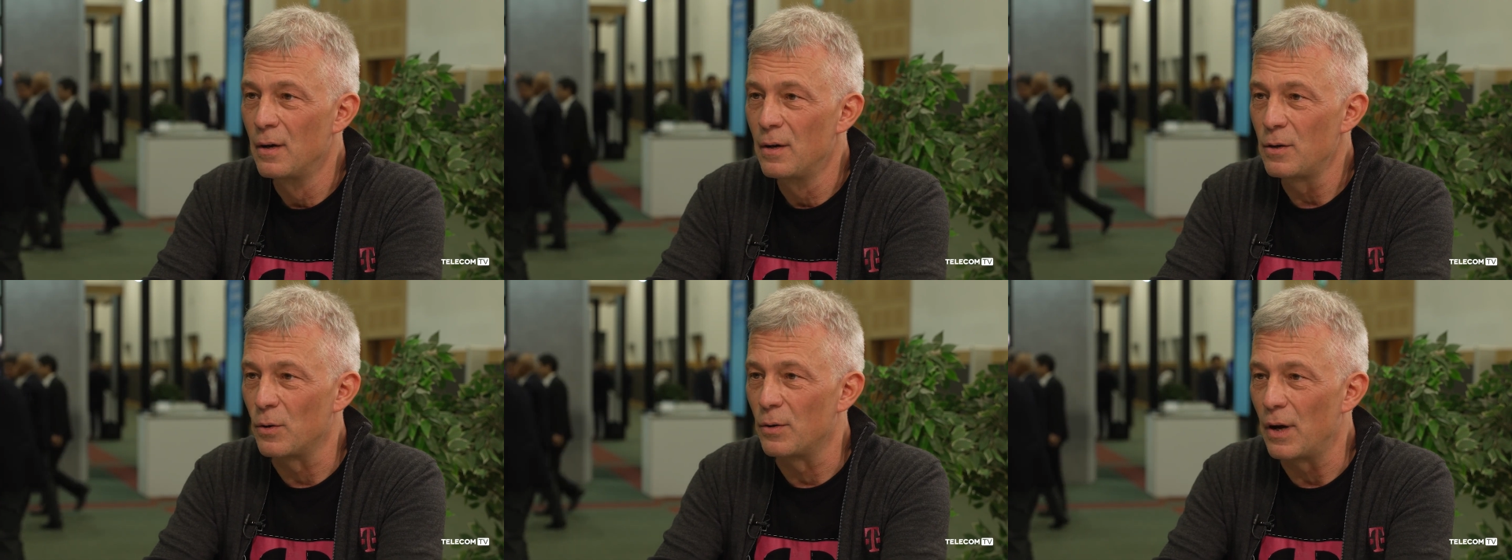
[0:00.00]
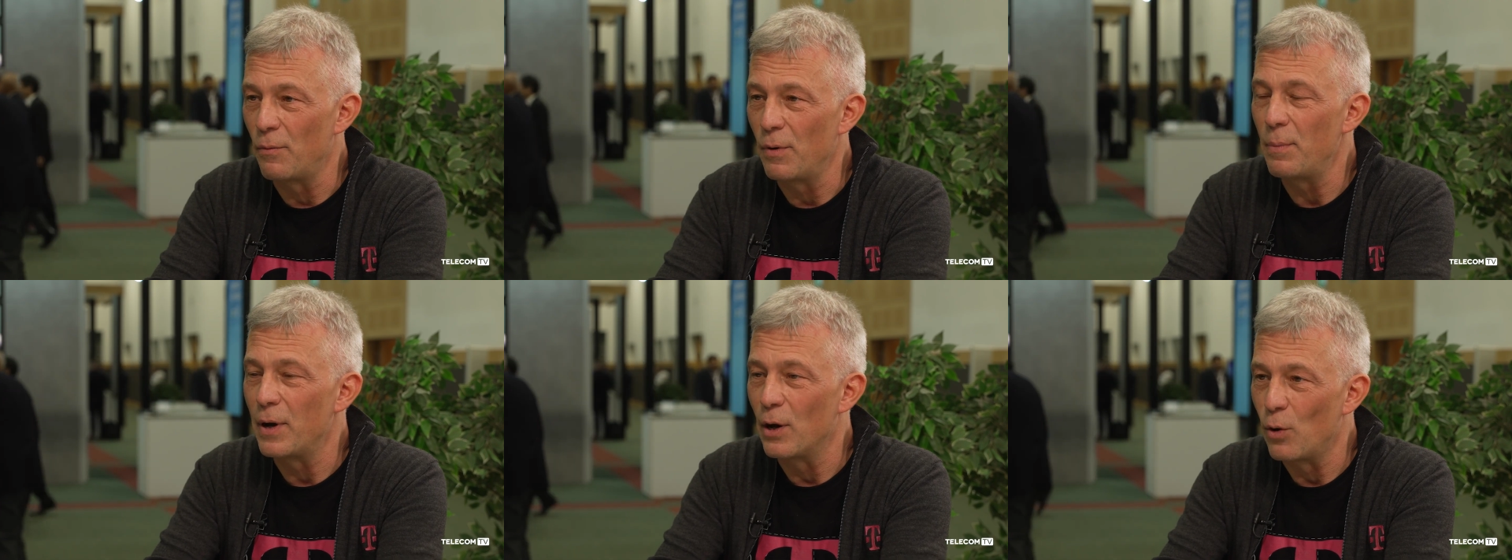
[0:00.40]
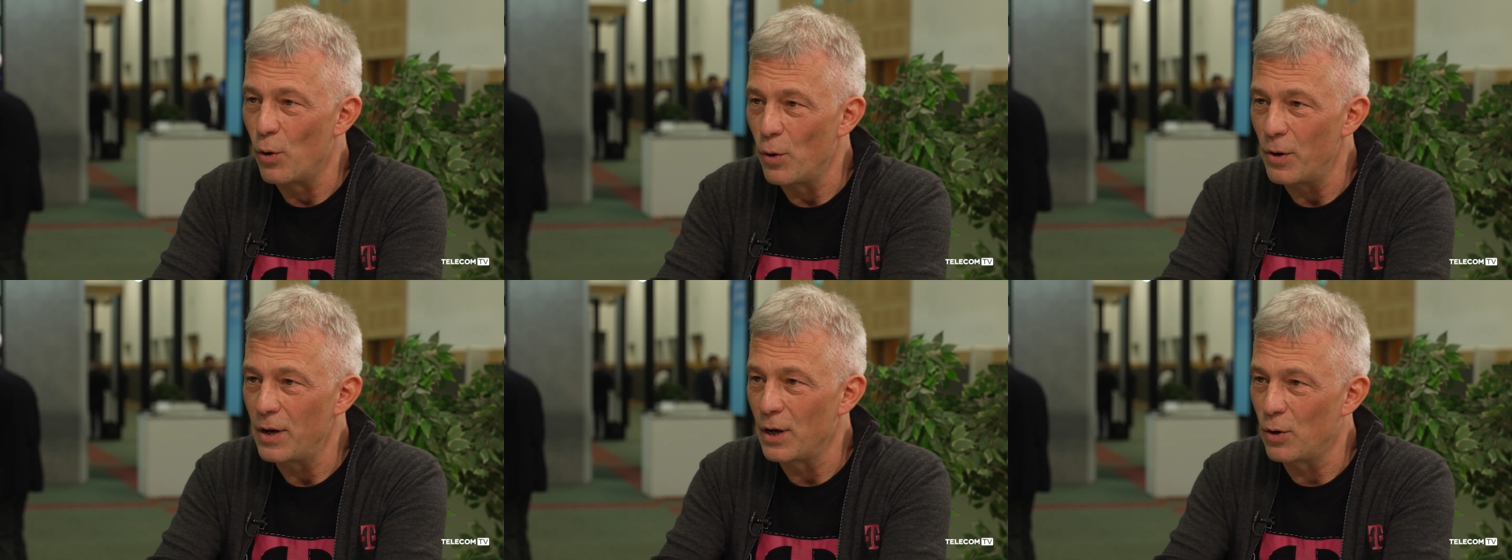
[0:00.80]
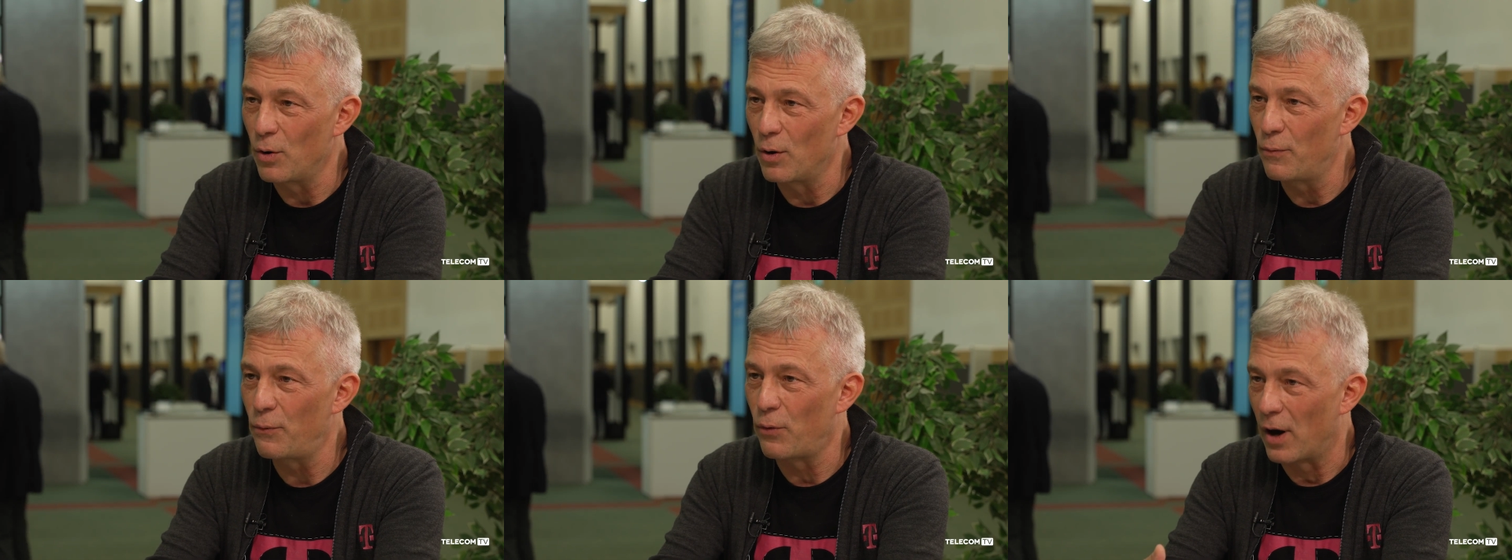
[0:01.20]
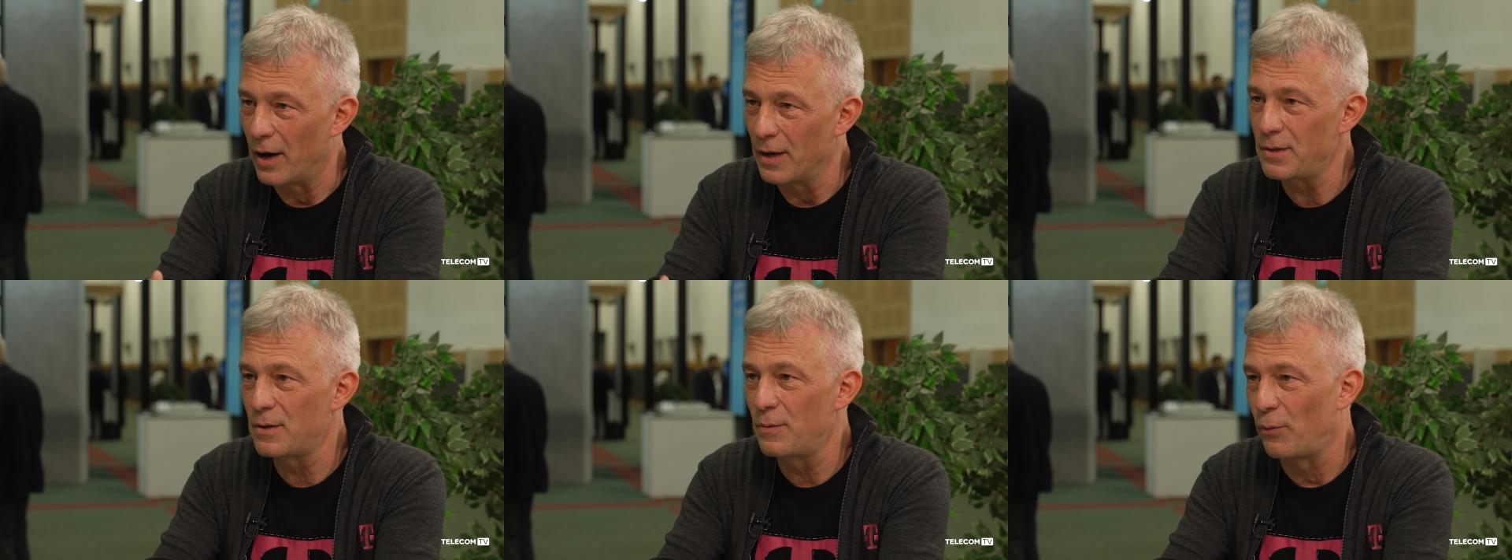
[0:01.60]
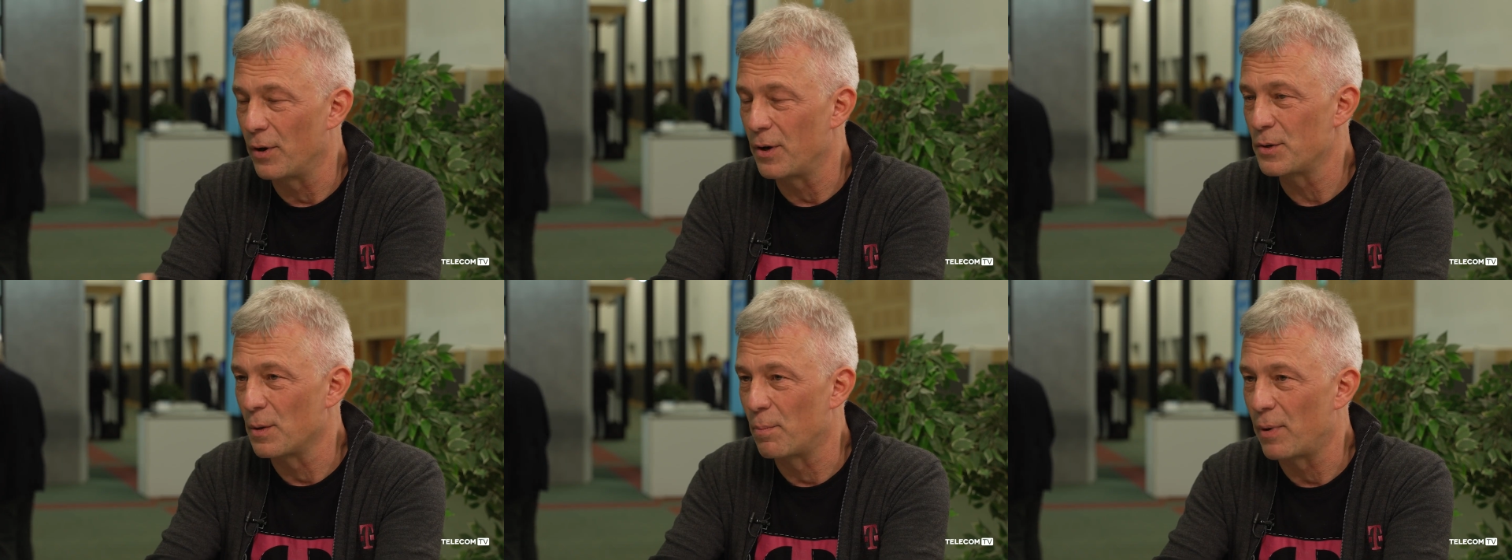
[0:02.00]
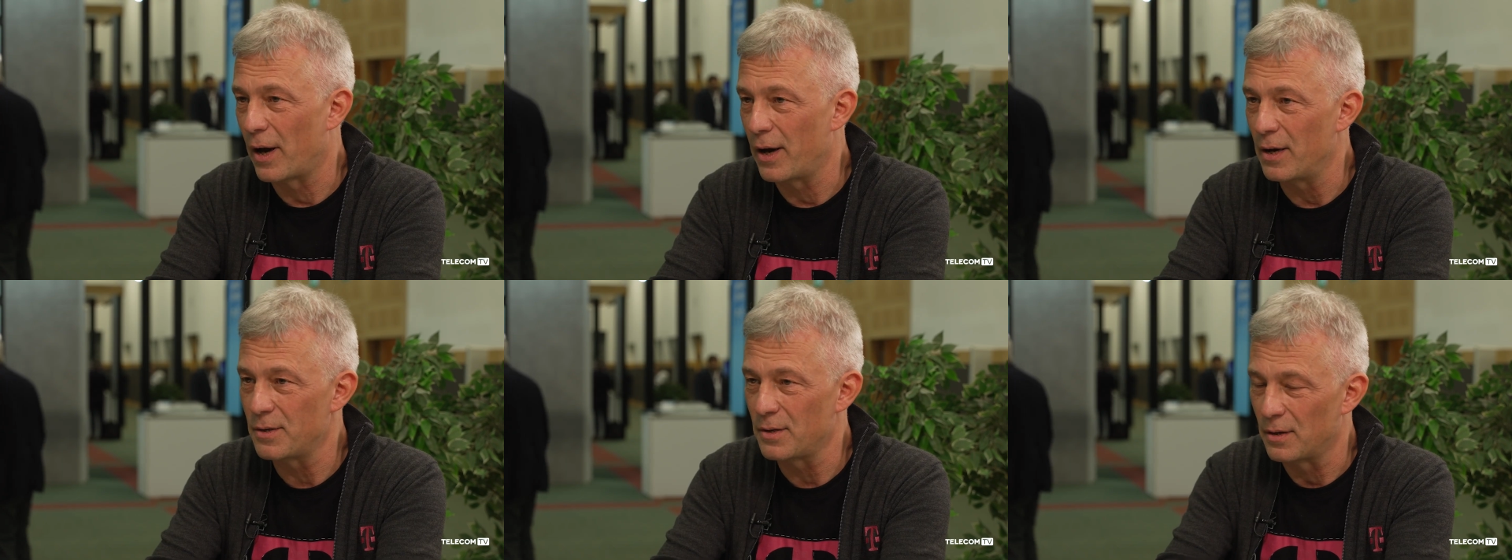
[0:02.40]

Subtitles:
So there will be a learning curve for us, for the suppliers,